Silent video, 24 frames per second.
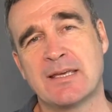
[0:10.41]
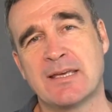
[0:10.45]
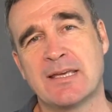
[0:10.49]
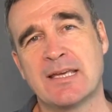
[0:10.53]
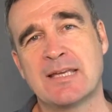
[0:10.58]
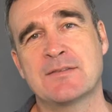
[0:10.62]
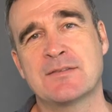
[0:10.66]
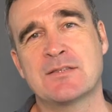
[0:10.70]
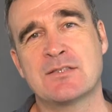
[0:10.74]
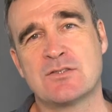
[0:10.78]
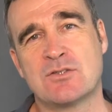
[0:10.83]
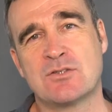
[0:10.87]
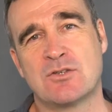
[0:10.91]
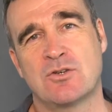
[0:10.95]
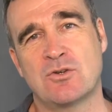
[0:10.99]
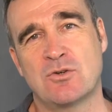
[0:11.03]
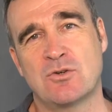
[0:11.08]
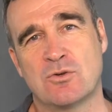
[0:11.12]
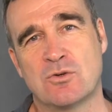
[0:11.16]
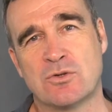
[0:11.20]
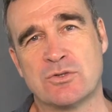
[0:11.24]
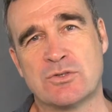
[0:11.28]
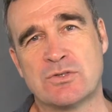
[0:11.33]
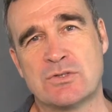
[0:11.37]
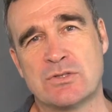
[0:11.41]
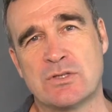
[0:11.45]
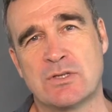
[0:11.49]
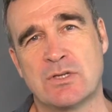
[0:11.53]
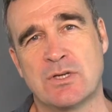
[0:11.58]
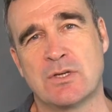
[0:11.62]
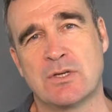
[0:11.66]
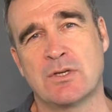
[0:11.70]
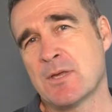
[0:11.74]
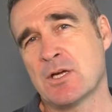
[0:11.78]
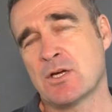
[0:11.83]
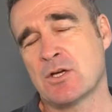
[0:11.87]
In this course,
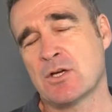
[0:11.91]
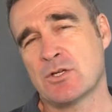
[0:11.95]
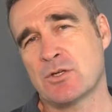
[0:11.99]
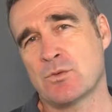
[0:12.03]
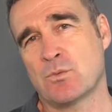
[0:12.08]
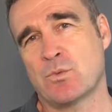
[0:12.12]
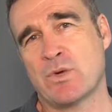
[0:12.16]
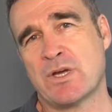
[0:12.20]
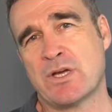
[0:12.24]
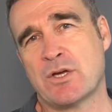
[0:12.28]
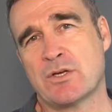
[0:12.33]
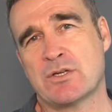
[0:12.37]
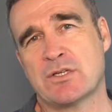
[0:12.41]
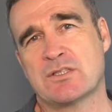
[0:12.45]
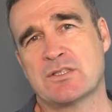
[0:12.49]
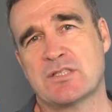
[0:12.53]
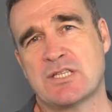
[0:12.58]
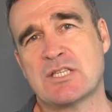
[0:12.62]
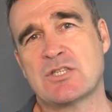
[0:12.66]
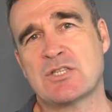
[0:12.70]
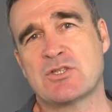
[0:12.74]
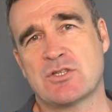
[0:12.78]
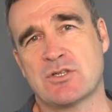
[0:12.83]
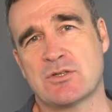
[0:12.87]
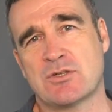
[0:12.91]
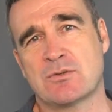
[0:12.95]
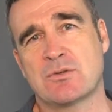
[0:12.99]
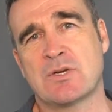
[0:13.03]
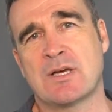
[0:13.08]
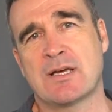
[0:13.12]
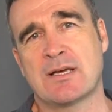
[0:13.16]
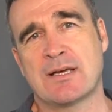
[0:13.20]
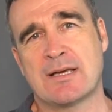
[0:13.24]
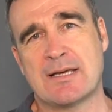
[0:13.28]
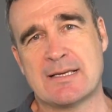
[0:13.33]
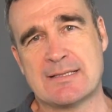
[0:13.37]
we're going to teach
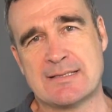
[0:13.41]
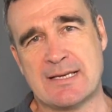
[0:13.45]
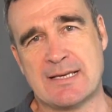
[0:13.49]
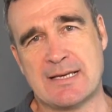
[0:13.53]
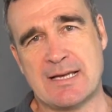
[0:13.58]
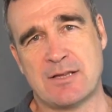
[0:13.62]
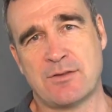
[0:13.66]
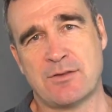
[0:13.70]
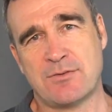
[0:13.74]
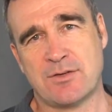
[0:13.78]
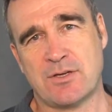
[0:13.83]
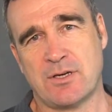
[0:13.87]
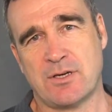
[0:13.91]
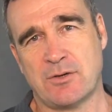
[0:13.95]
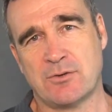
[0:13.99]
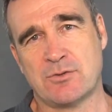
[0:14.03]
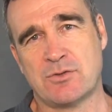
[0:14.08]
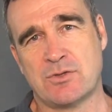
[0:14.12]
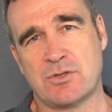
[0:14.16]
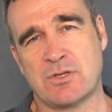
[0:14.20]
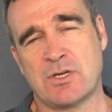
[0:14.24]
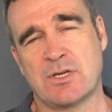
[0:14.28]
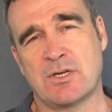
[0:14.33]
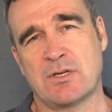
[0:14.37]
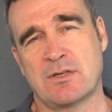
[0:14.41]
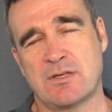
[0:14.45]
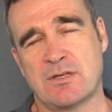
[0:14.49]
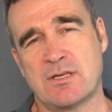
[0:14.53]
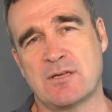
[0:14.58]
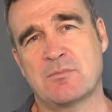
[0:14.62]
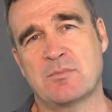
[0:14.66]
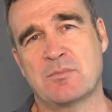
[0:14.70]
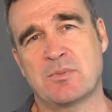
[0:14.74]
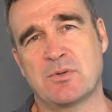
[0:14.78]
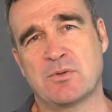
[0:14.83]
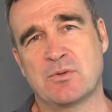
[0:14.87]
you as a health coach the
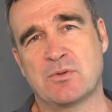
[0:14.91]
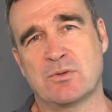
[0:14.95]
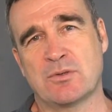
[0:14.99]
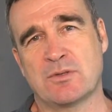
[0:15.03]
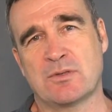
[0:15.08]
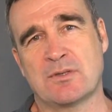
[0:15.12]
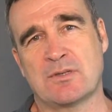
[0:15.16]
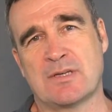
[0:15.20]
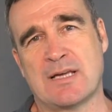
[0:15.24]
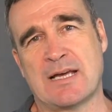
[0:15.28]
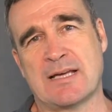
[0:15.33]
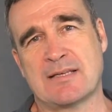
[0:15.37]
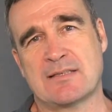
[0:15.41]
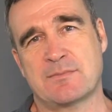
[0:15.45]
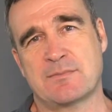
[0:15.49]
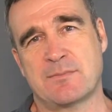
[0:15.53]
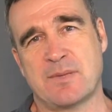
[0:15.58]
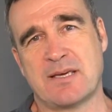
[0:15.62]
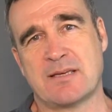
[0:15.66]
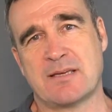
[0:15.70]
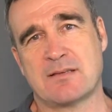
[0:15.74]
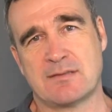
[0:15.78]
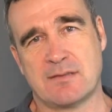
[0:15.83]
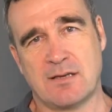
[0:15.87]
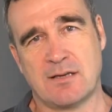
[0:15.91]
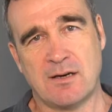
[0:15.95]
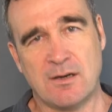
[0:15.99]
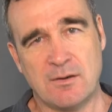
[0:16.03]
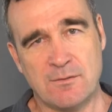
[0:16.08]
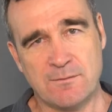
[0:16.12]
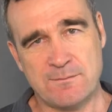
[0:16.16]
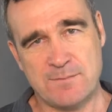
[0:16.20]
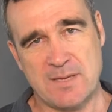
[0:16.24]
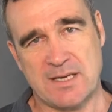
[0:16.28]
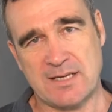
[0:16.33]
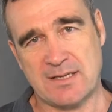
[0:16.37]
important aspects
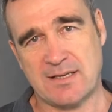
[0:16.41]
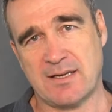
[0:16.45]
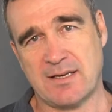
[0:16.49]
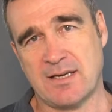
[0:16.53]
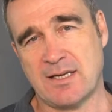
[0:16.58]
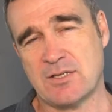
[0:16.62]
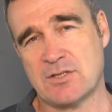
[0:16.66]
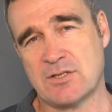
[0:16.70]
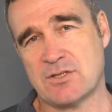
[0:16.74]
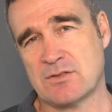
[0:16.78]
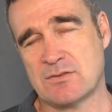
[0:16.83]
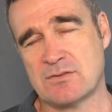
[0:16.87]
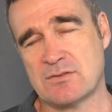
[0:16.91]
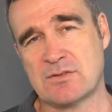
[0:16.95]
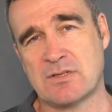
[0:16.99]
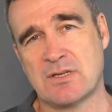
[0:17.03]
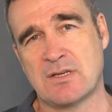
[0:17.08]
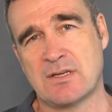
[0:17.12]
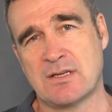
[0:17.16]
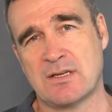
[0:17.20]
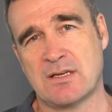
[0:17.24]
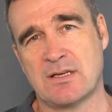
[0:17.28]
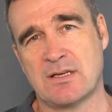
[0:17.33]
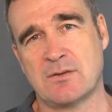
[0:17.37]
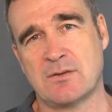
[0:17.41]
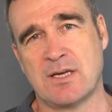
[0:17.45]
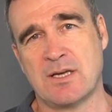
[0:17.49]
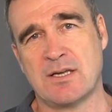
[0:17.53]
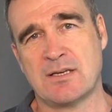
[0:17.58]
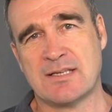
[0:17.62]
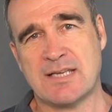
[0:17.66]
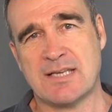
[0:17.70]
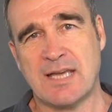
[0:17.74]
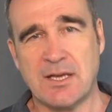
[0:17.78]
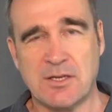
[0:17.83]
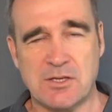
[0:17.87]
of medications
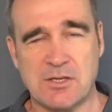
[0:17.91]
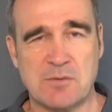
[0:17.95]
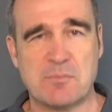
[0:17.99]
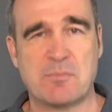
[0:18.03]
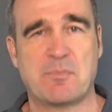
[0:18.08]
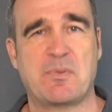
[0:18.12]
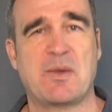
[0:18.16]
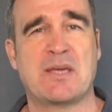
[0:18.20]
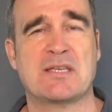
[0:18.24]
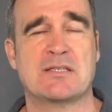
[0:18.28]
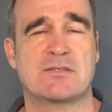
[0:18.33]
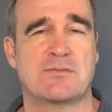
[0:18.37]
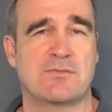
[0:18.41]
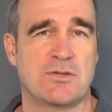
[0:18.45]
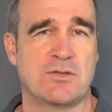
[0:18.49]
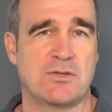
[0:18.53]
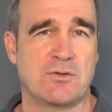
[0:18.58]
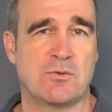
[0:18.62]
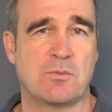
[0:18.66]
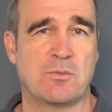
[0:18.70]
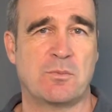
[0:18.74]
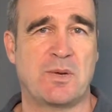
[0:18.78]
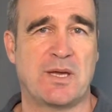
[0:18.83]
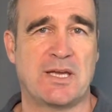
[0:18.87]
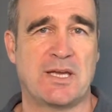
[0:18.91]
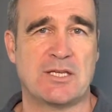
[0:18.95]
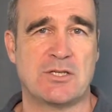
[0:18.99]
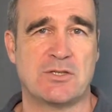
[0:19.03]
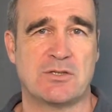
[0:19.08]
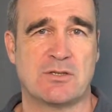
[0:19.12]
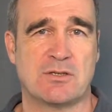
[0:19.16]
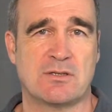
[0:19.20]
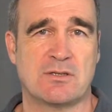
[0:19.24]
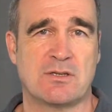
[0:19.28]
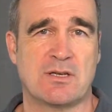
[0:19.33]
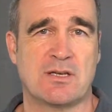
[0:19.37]
and getting your best for your
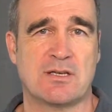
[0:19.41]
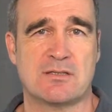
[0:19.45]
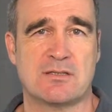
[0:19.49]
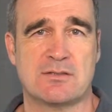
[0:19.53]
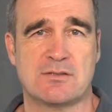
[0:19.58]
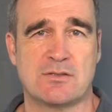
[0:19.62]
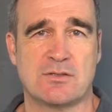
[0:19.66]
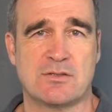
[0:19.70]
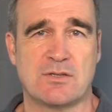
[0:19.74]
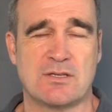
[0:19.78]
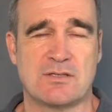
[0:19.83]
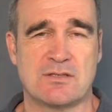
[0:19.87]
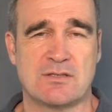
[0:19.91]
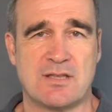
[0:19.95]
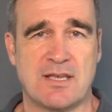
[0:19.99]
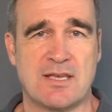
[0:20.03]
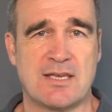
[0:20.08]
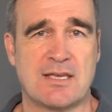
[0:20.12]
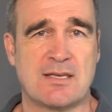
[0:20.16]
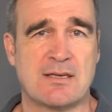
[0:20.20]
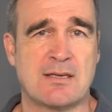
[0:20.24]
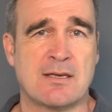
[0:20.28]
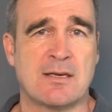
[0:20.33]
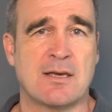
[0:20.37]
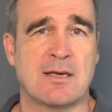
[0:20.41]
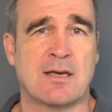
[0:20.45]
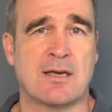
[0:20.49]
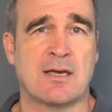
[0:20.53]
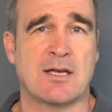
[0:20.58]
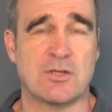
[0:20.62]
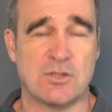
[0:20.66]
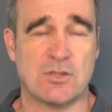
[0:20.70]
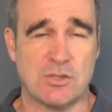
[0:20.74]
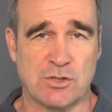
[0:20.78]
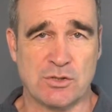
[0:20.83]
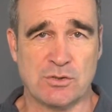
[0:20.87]
patient as they
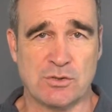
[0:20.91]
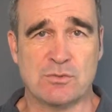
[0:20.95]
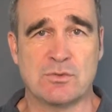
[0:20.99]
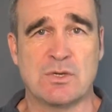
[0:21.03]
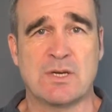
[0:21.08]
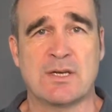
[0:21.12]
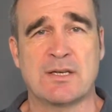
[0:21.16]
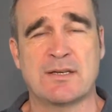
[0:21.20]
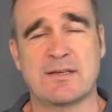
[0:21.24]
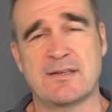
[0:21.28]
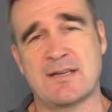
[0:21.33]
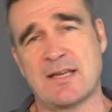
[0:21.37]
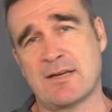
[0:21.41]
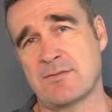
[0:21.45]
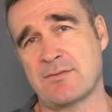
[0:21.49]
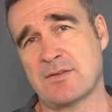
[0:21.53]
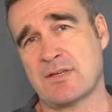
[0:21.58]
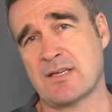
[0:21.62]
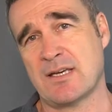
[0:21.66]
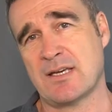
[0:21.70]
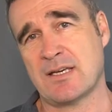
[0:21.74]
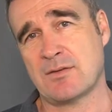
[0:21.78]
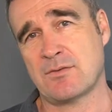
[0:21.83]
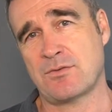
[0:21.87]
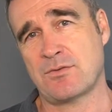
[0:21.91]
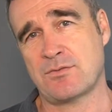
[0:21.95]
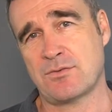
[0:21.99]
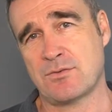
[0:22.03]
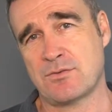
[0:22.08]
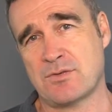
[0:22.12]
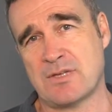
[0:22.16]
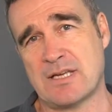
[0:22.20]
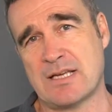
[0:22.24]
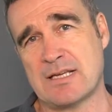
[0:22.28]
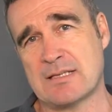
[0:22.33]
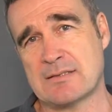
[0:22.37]
and you navigate
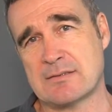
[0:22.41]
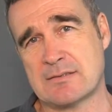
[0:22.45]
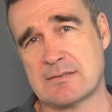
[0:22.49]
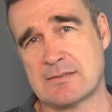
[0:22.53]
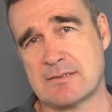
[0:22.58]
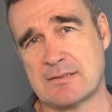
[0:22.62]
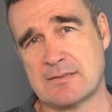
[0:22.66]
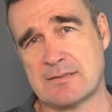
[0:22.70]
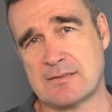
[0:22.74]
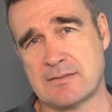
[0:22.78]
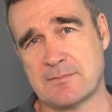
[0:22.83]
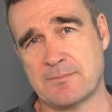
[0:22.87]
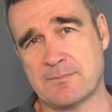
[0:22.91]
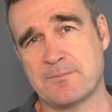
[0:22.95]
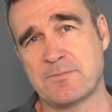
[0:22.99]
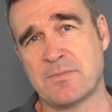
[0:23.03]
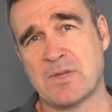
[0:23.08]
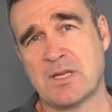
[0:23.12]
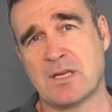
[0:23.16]
through the health system.